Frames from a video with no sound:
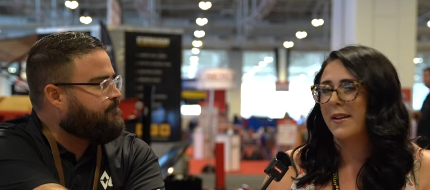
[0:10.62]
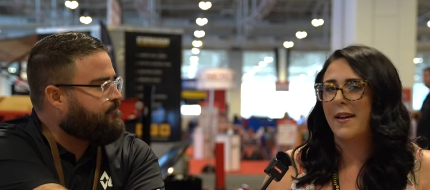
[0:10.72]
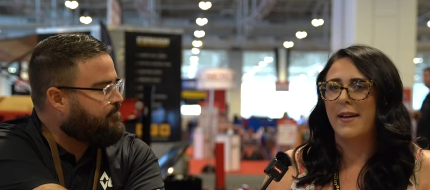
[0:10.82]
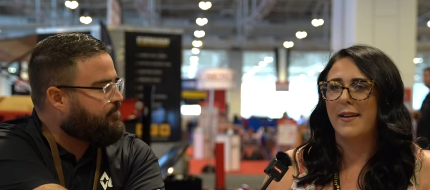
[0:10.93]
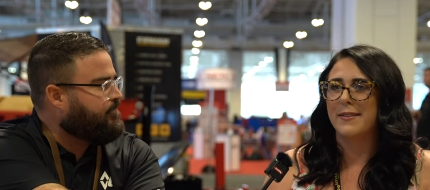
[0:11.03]

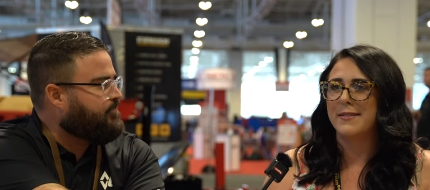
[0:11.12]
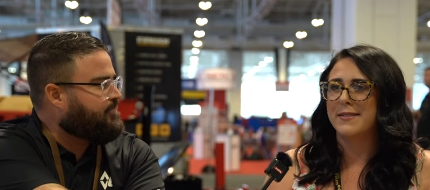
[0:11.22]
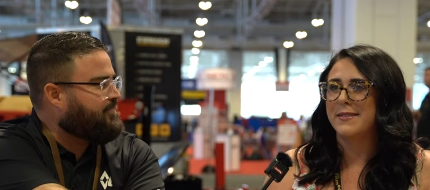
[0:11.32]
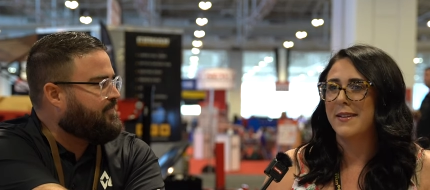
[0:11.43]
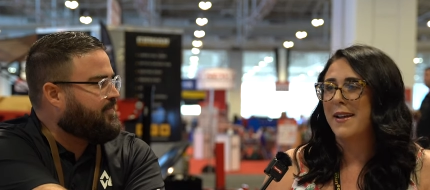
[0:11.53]

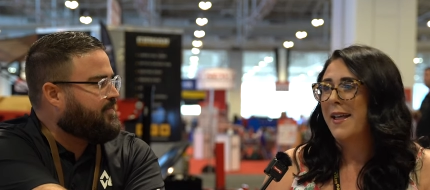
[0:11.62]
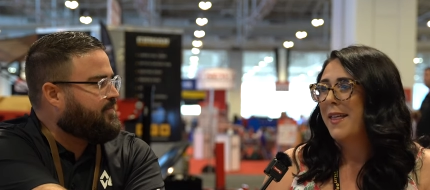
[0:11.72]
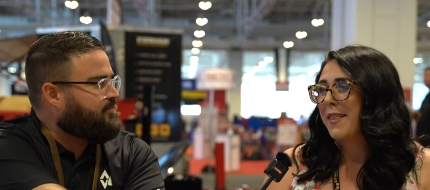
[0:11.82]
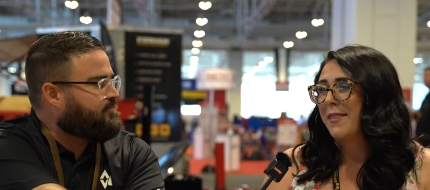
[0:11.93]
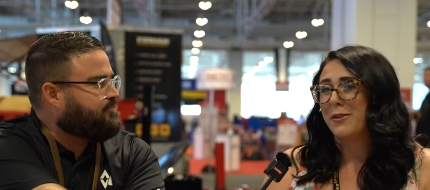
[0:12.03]
Speaker 1: and
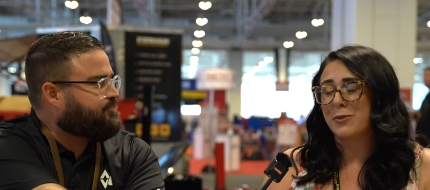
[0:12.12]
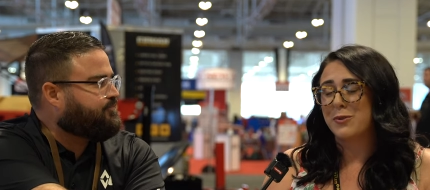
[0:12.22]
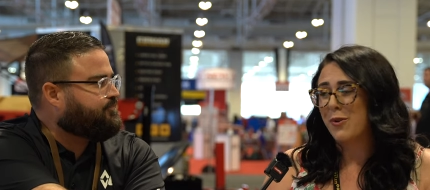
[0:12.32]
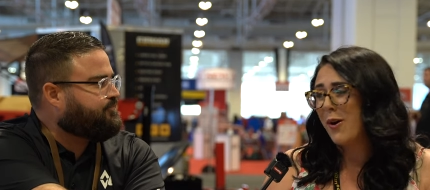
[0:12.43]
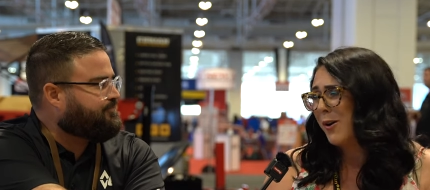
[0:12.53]
they're
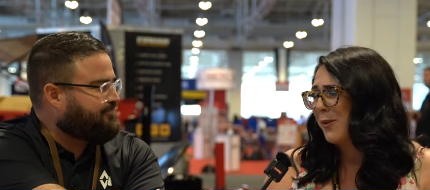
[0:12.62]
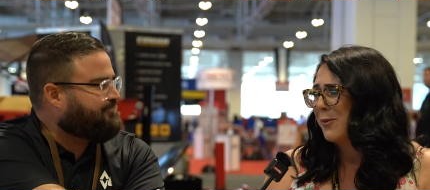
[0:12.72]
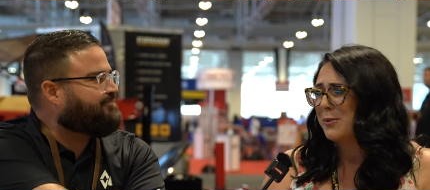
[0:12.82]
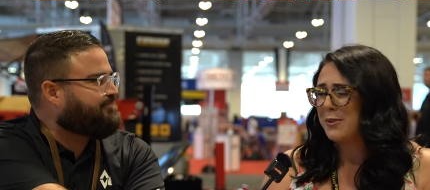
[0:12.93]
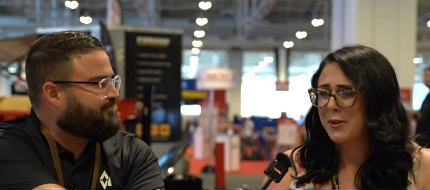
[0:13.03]
strong,
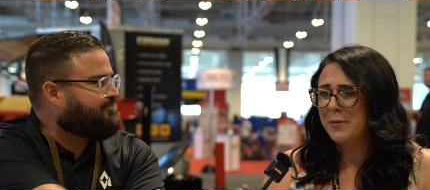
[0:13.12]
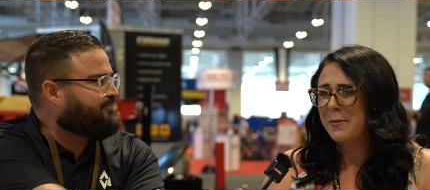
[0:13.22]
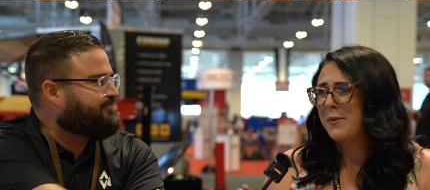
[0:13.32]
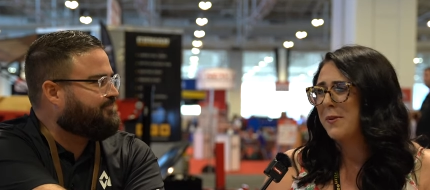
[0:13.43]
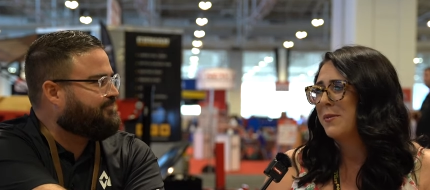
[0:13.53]
they're
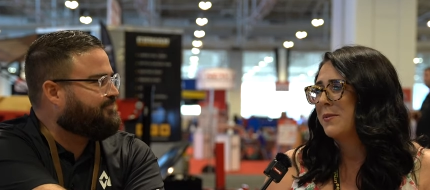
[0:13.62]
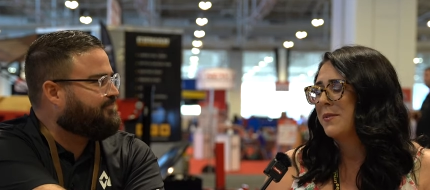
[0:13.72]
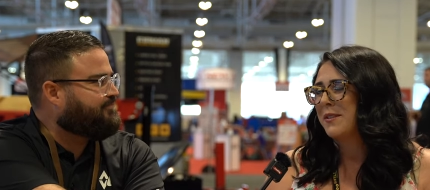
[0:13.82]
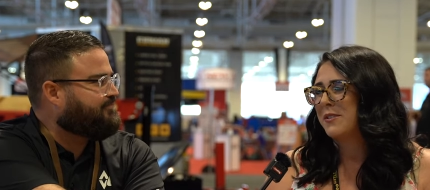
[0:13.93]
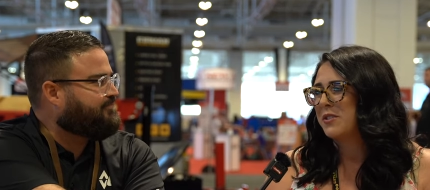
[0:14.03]
durable,
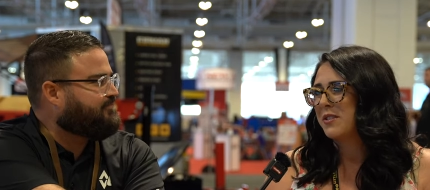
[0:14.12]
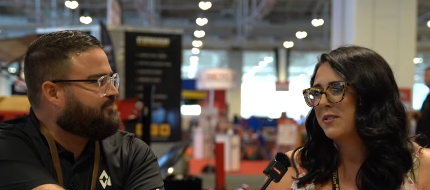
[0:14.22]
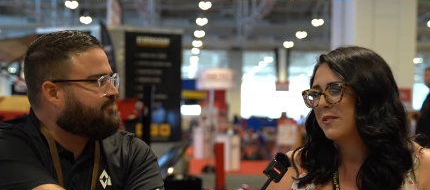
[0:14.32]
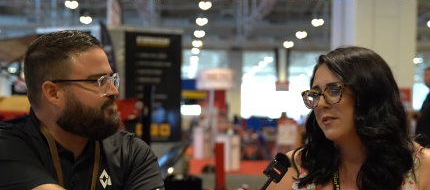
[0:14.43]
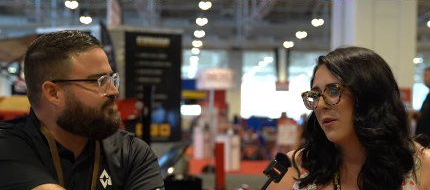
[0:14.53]
they're
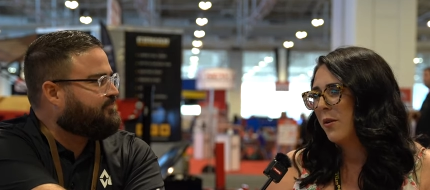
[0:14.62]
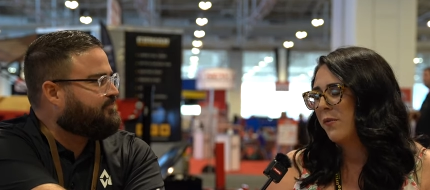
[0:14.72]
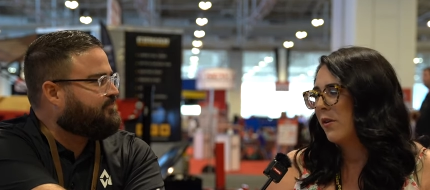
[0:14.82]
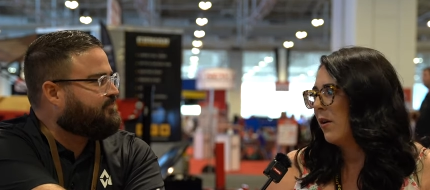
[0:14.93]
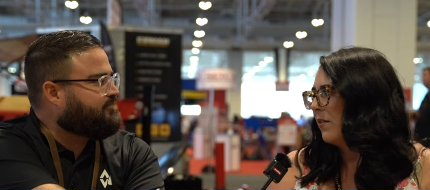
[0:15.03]
just
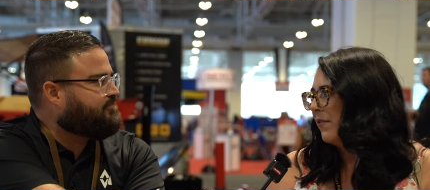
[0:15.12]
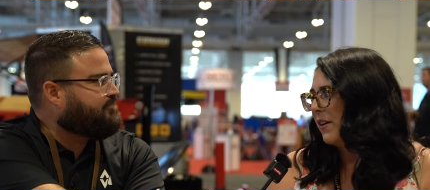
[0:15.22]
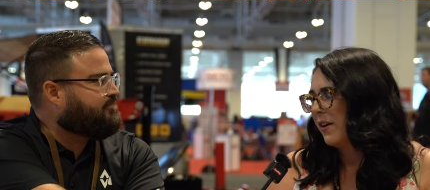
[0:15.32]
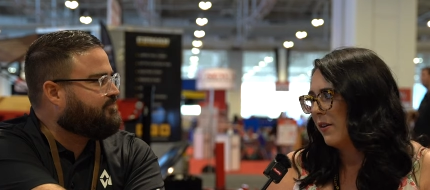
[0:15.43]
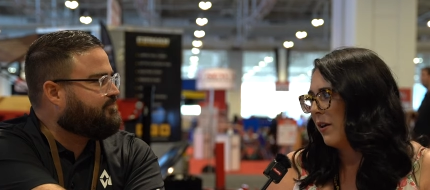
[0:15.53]
overall a
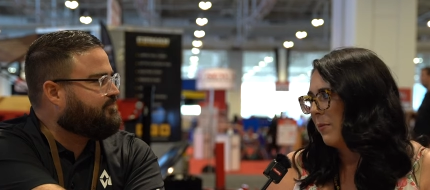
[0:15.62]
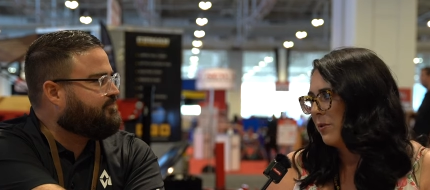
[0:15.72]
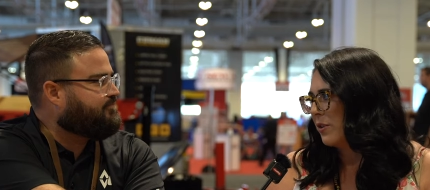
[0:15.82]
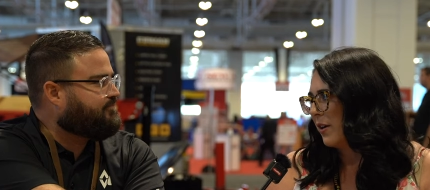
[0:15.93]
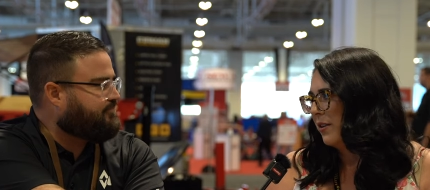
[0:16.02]
very
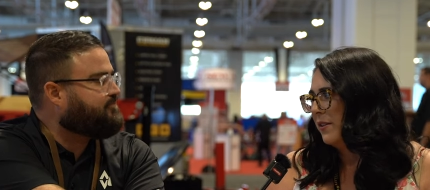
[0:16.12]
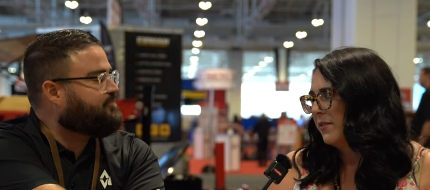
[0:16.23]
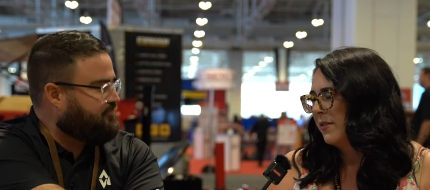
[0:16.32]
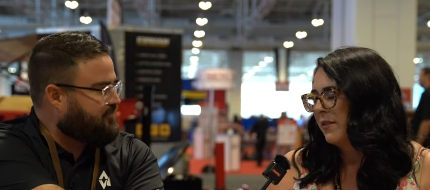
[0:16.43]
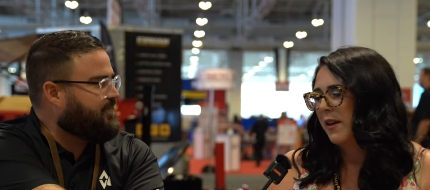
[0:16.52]
incredible trailer,
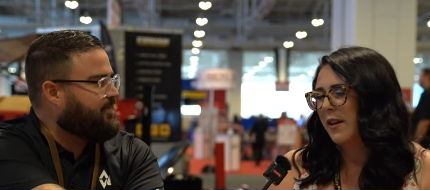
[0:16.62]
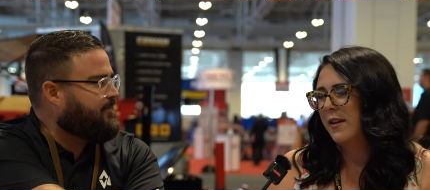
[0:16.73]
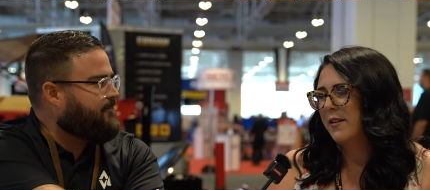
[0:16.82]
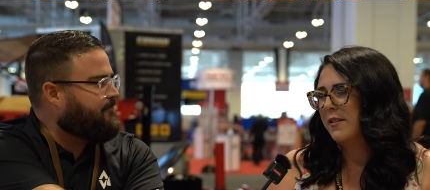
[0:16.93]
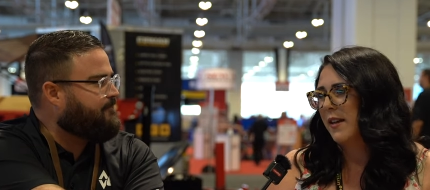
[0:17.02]

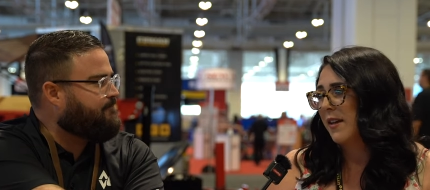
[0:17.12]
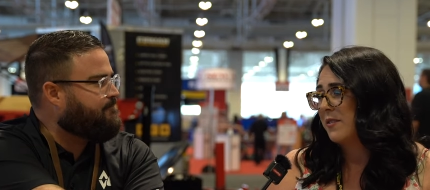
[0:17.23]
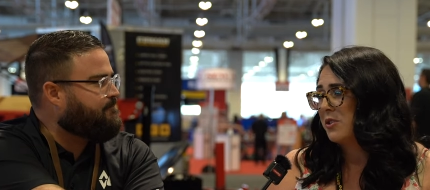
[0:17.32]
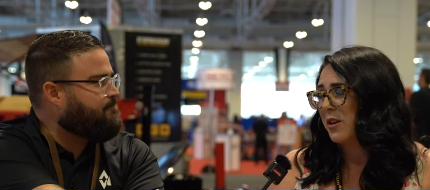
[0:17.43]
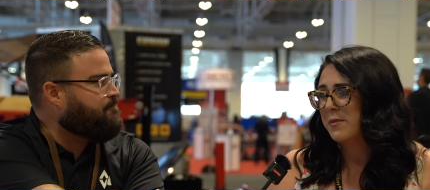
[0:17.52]
and they
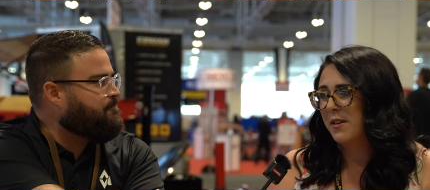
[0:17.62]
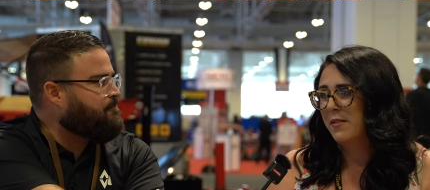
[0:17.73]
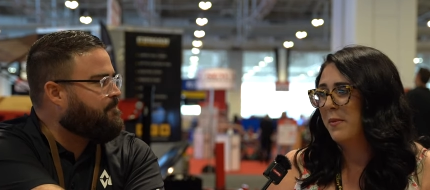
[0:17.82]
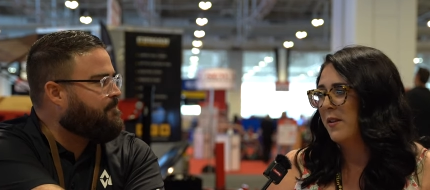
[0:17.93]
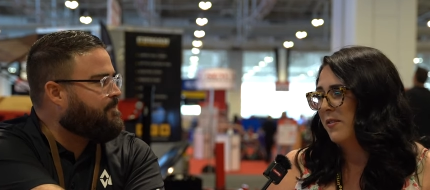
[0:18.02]
get the job
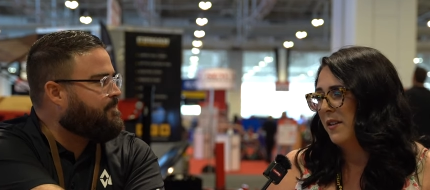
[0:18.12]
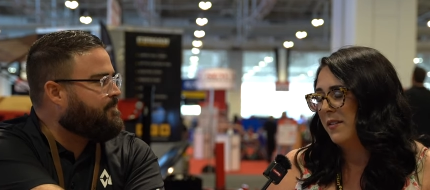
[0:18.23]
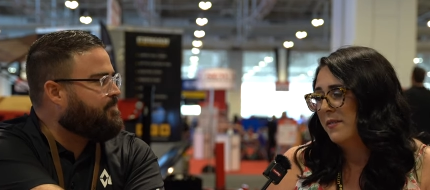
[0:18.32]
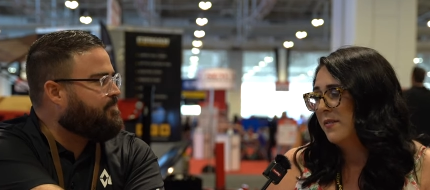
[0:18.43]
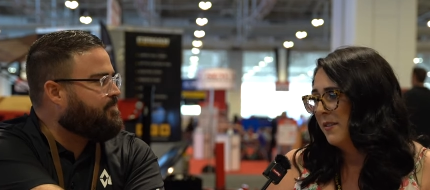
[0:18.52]
done better
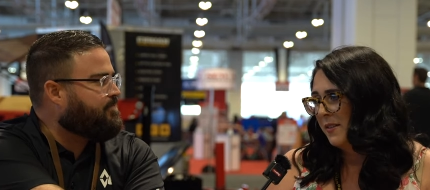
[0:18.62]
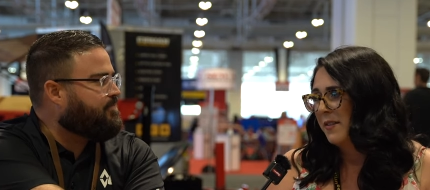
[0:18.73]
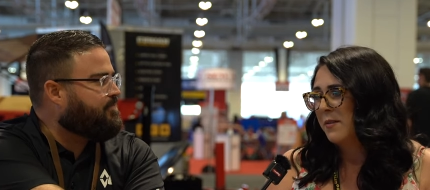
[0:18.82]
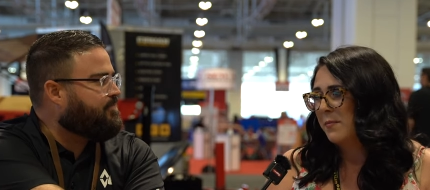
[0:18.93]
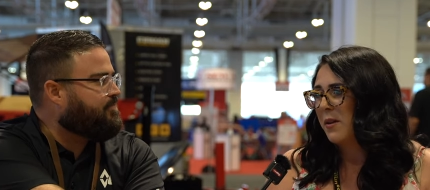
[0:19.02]
than
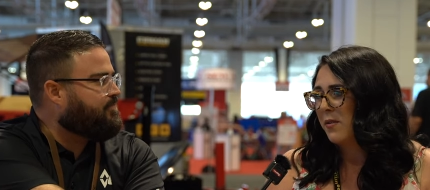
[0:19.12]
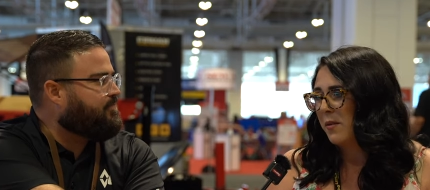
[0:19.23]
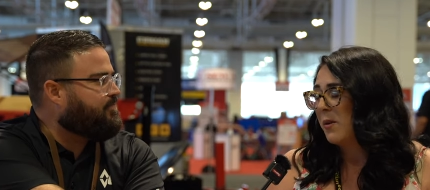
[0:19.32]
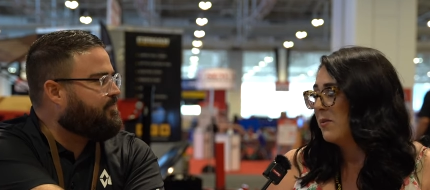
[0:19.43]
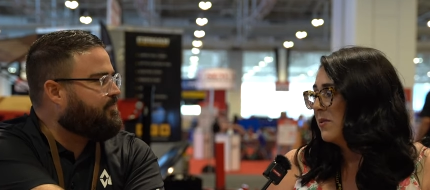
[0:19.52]
better
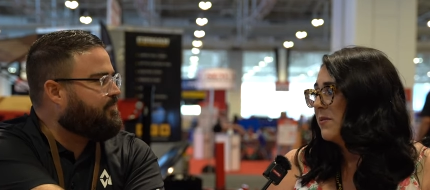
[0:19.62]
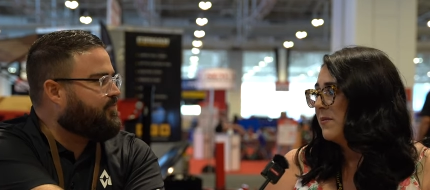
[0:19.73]
than most.